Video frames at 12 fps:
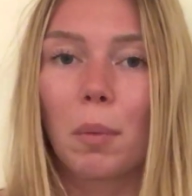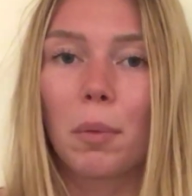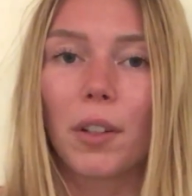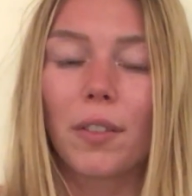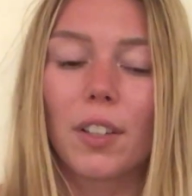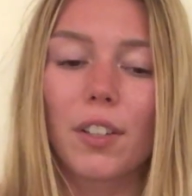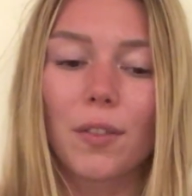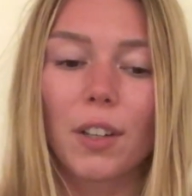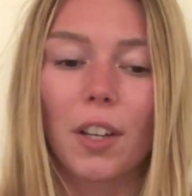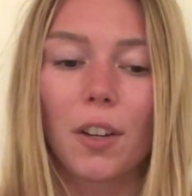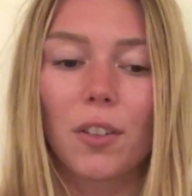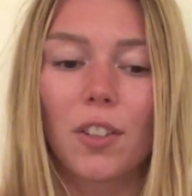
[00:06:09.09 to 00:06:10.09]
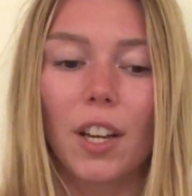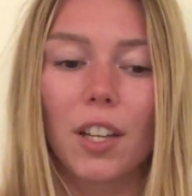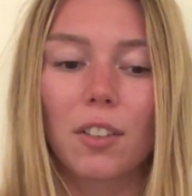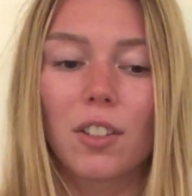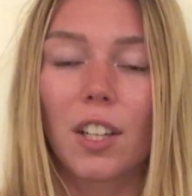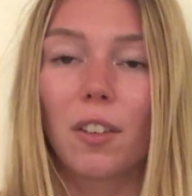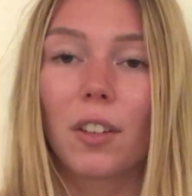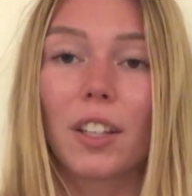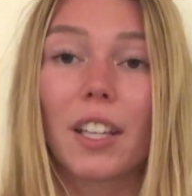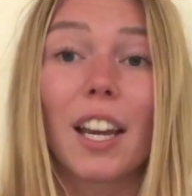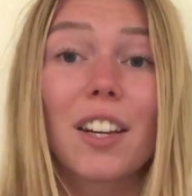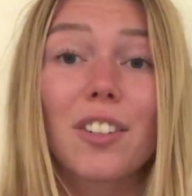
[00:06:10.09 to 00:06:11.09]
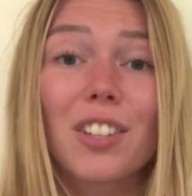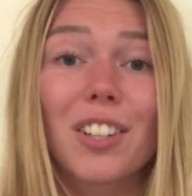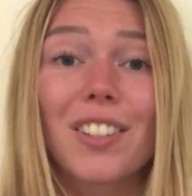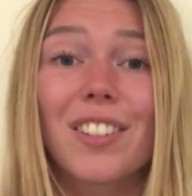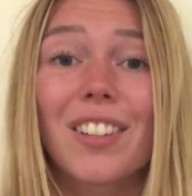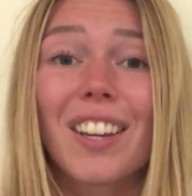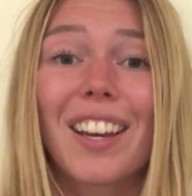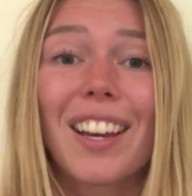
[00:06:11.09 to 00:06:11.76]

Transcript: previous videos, I used to get really anxious